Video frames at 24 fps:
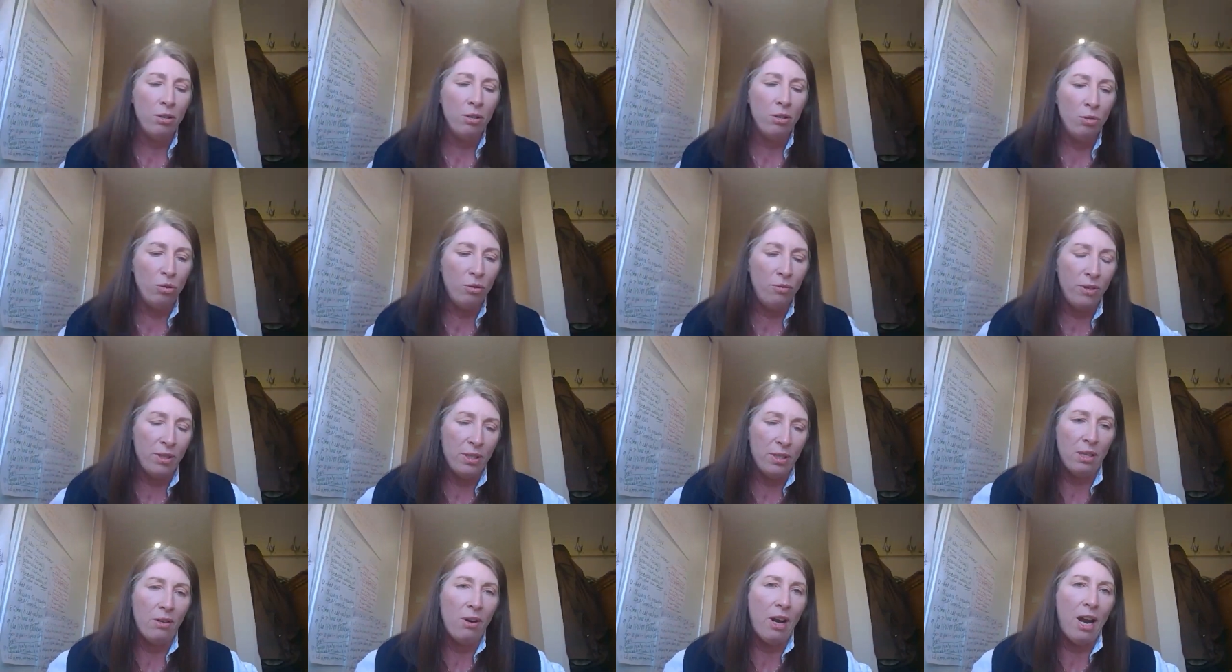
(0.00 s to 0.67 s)

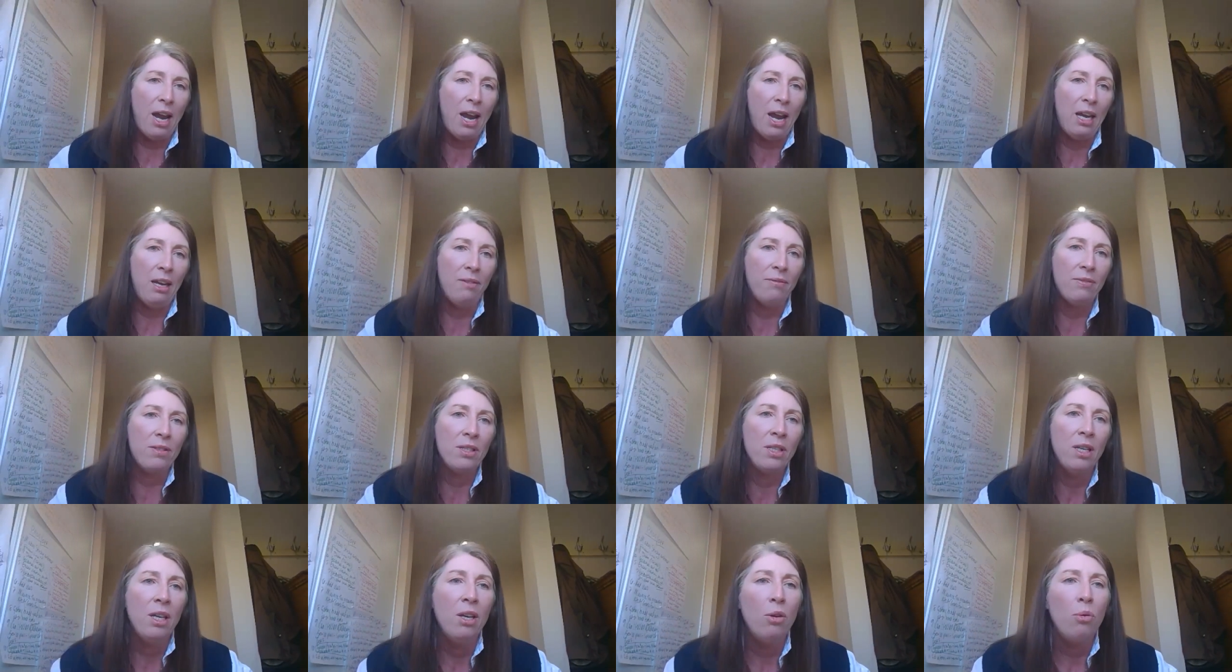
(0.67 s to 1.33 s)
COVID
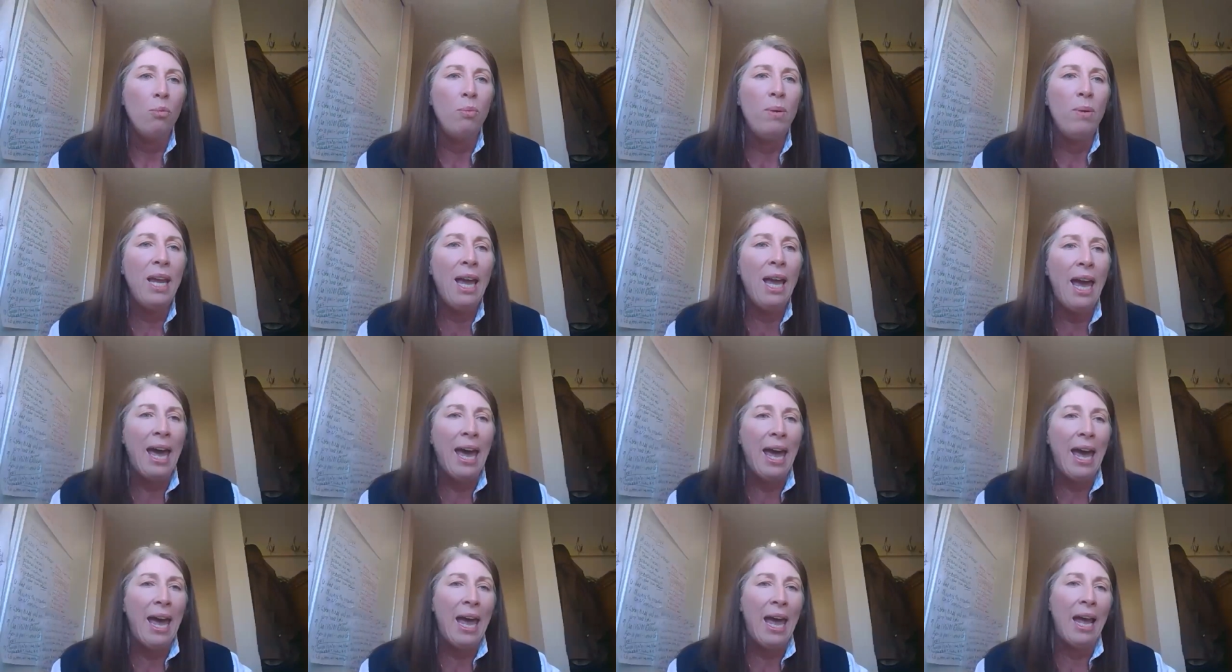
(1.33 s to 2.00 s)
arrived, we
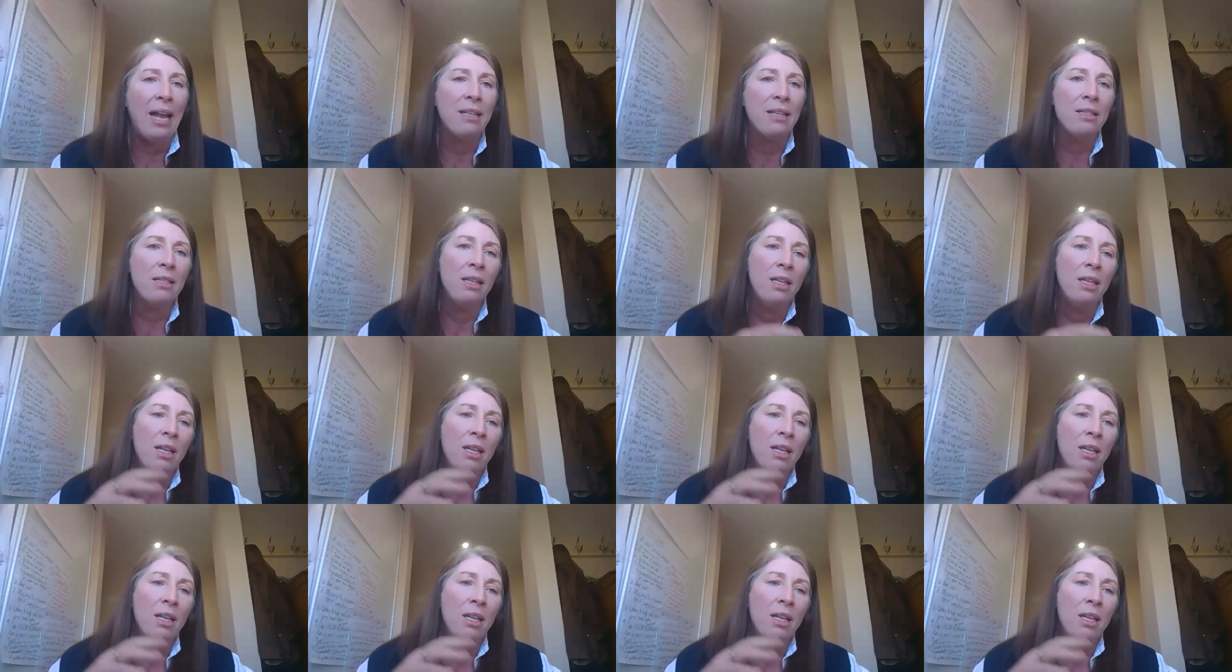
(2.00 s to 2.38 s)
had